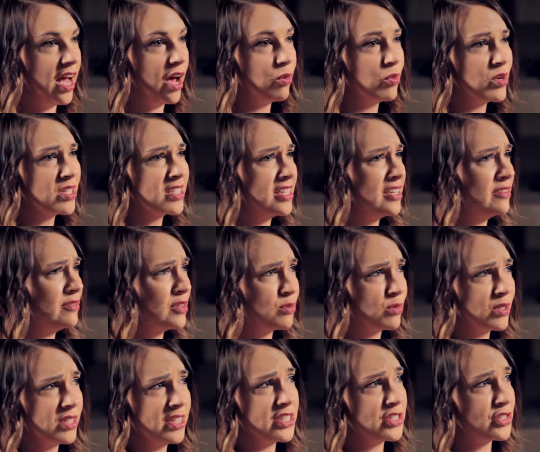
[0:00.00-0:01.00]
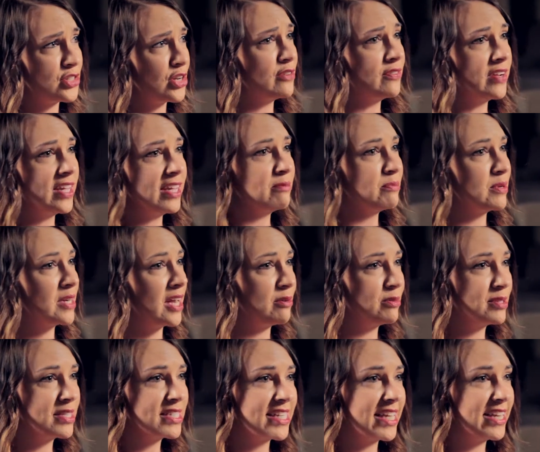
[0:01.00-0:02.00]
I wasn't even really serving, but I
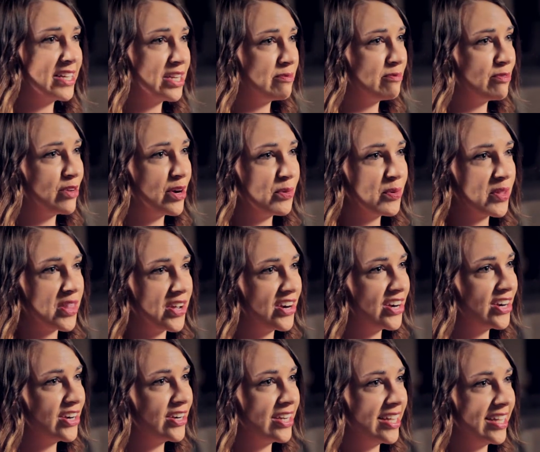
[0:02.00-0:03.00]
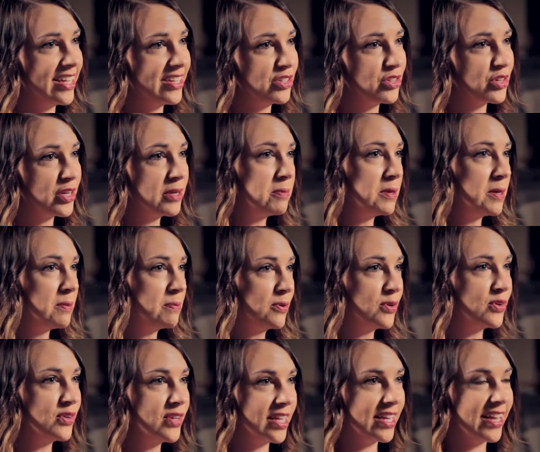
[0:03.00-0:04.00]
would stand up front with her and greet
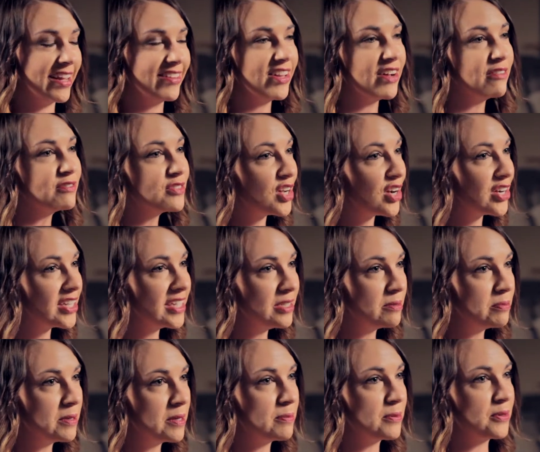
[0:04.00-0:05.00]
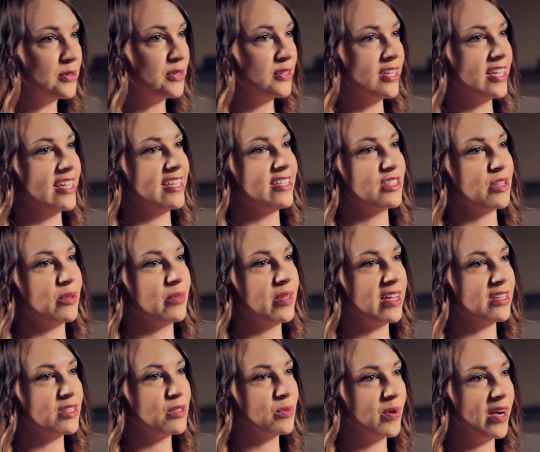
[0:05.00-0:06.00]
people. And I loved talking to people. And so
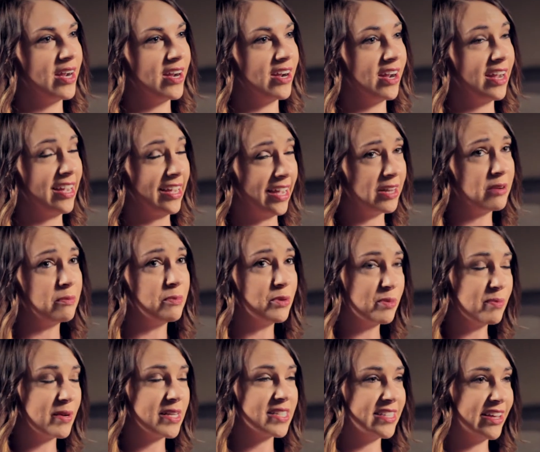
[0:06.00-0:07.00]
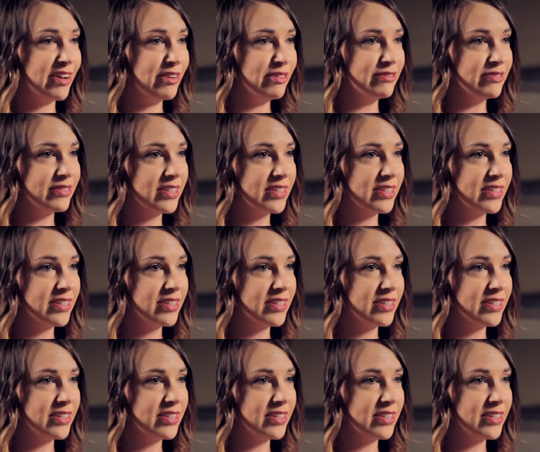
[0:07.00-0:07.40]
that's where I kind of put myself.